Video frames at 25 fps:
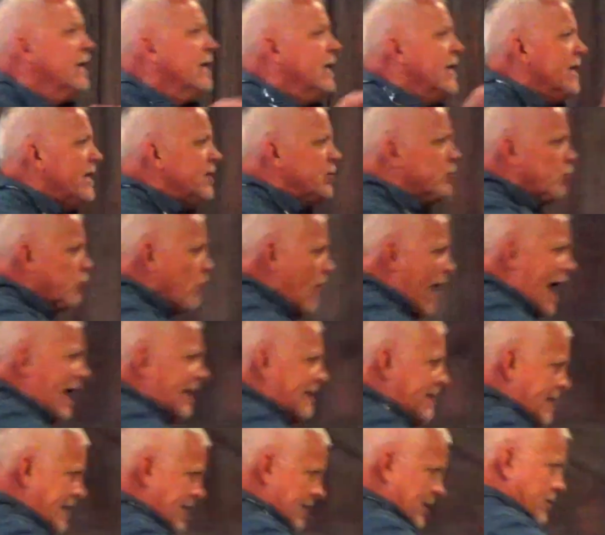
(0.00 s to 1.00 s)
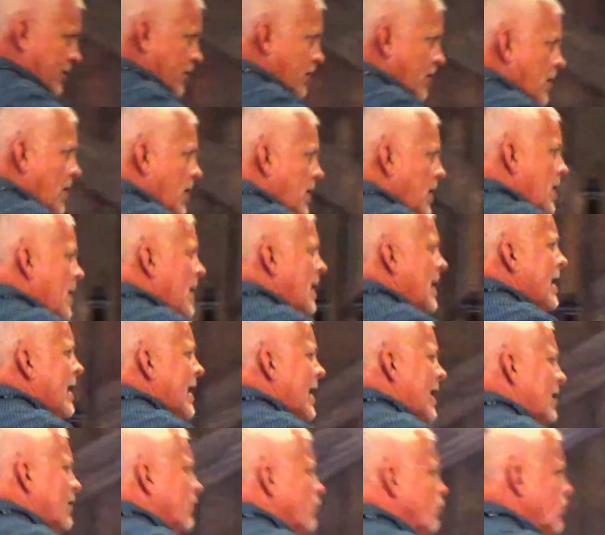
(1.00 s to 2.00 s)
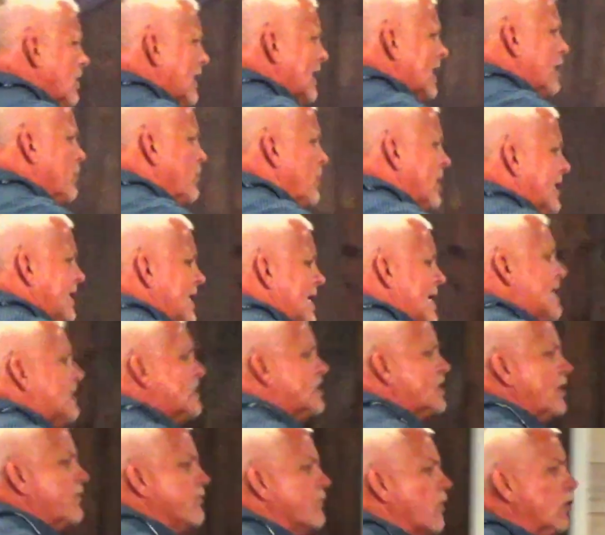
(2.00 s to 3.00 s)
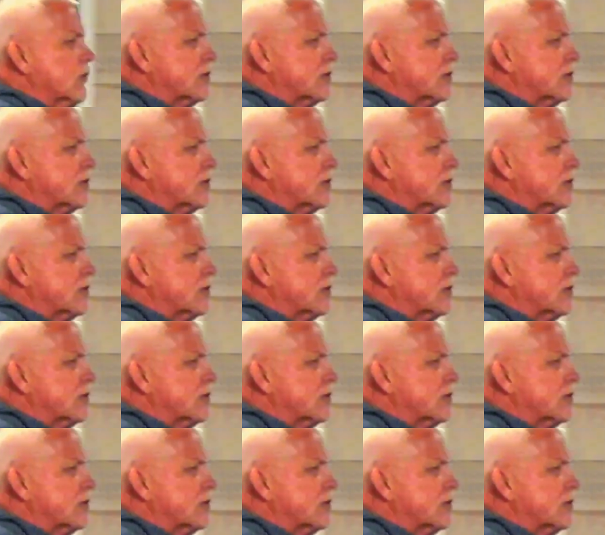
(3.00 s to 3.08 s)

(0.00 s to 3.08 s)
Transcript: is right here. And it really begins in verse